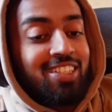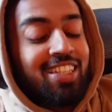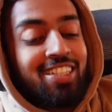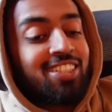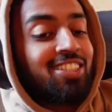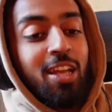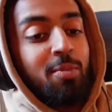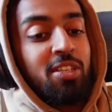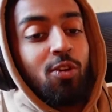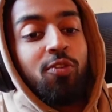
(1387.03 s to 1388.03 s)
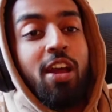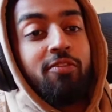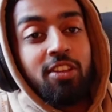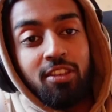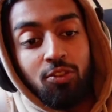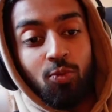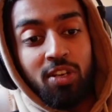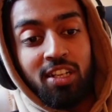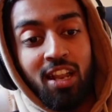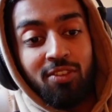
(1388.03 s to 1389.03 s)
literally just step zero for everything you
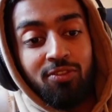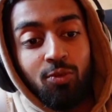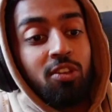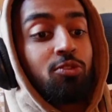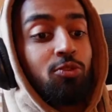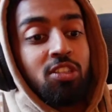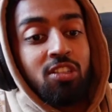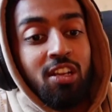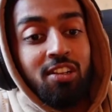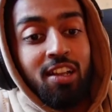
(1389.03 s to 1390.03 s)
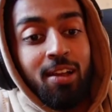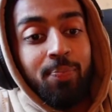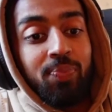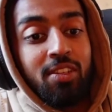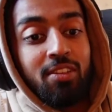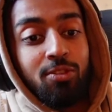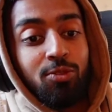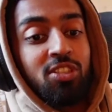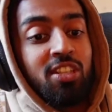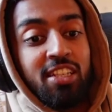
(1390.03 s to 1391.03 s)
want in life. You want good
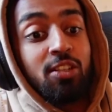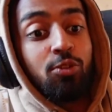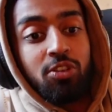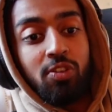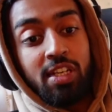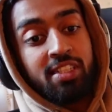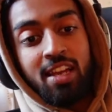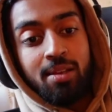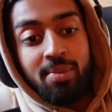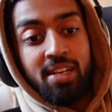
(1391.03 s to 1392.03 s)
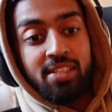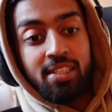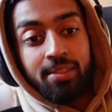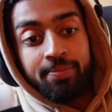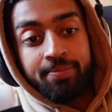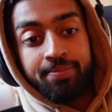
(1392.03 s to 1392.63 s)
studies, like good grades, meditate.